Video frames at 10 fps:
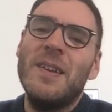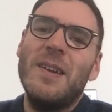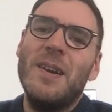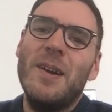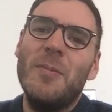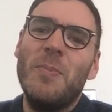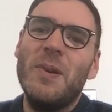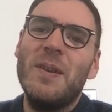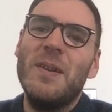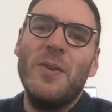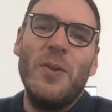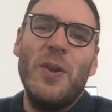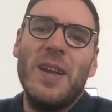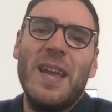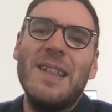But
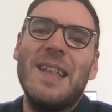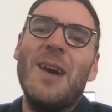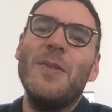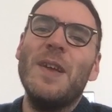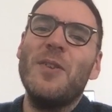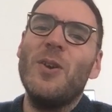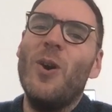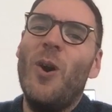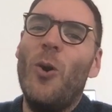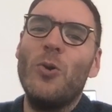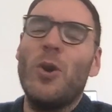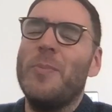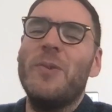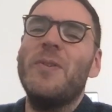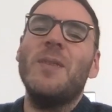again, now there's a whole
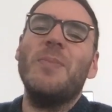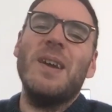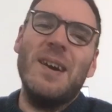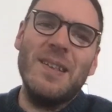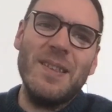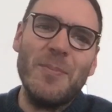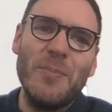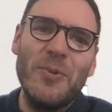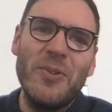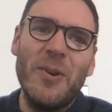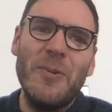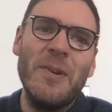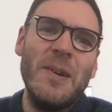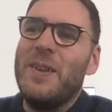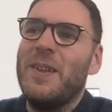community behind them. So,
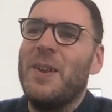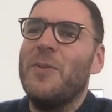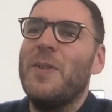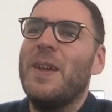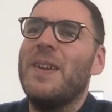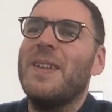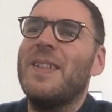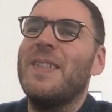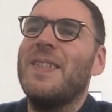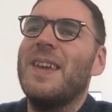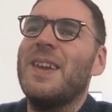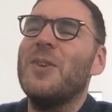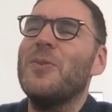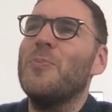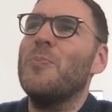they
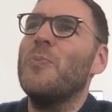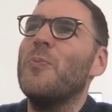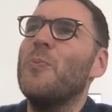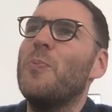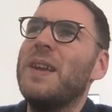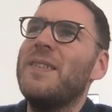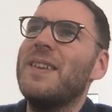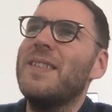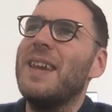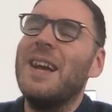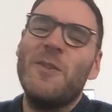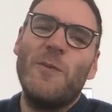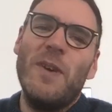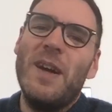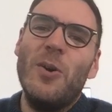can basically ask
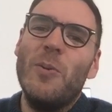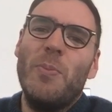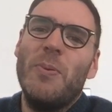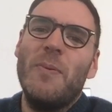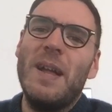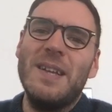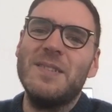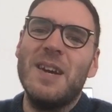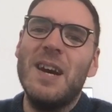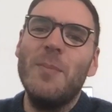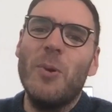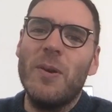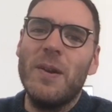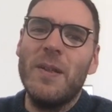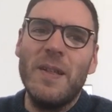for help anytime
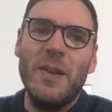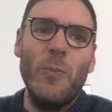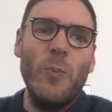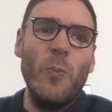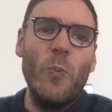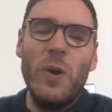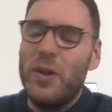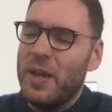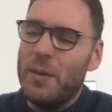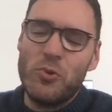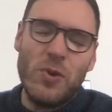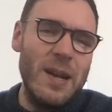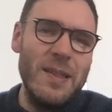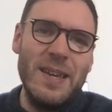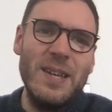or anything, and we'll keep
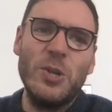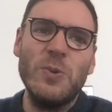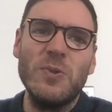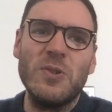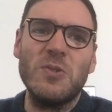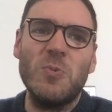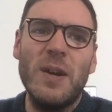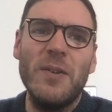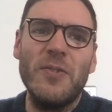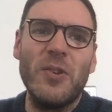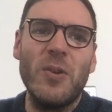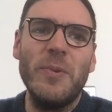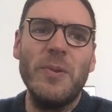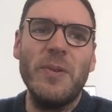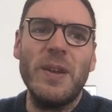track of the issues as well as a
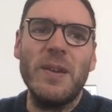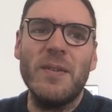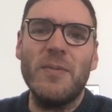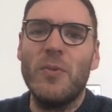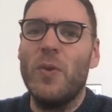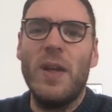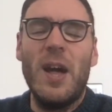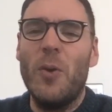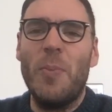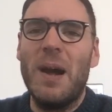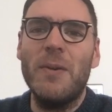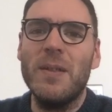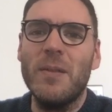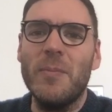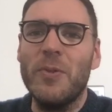community and help out
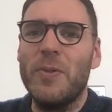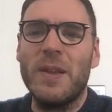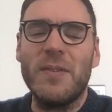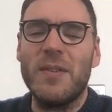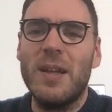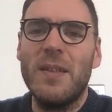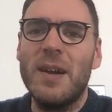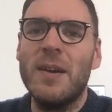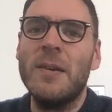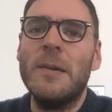in them and things like that.